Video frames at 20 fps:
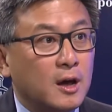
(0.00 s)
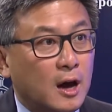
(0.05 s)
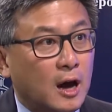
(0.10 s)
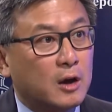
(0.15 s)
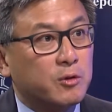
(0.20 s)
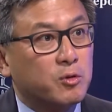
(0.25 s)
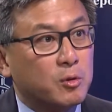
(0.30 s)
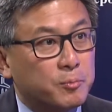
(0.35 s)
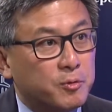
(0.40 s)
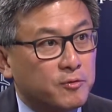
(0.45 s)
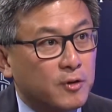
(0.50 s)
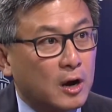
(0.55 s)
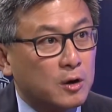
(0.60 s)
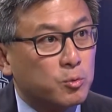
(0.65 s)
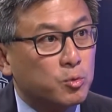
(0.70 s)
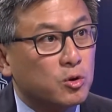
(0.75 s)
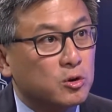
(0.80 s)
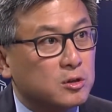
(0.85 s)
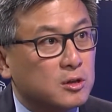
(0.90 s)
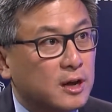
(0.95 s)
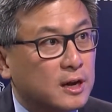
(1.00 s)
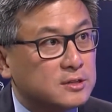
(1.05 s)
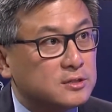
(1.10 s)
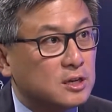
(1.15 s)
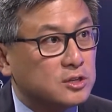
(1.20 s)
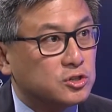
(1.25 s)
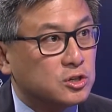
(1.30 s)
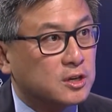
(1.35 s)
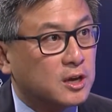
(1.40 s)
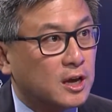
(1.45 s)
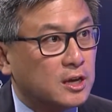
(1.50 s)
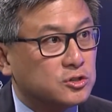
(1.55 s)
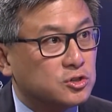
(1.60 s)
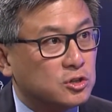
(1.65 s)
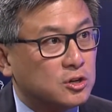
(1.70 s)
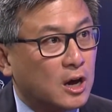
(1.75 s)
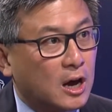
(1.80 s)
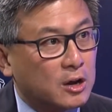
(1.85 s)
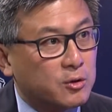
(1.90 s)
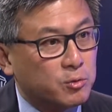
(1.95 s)
How do we provide world-class
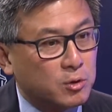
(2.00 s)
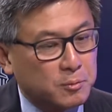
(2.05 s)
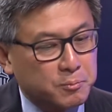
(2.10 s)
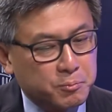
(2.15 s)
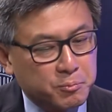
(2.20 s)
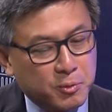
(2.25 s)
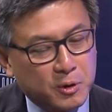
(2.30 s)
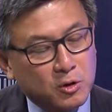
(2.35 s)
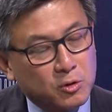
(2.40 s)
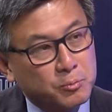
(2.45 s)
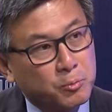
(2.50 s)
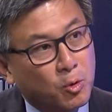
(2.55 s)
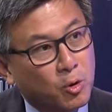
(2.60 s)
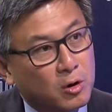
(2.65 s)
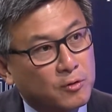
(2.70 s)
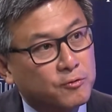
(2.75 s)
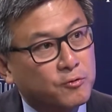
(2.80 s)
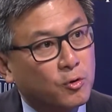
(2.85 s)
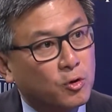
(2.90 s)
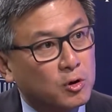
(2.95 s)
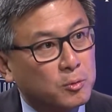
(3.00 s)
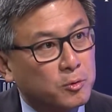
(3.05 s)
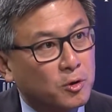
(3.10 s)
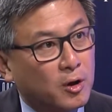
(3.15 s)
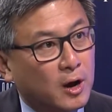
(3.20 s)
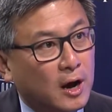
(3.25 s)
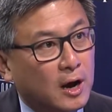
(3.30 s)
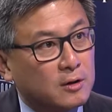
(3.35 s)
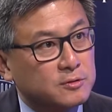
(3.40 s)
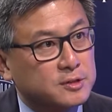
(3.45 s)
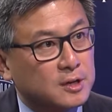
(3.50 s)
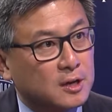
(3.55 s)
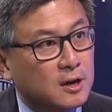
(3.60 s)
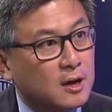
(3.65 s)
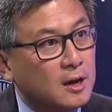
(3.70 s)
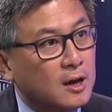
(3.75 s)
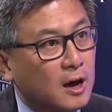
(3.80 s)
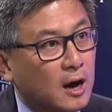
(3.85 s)
education? How do we build more affordable housing?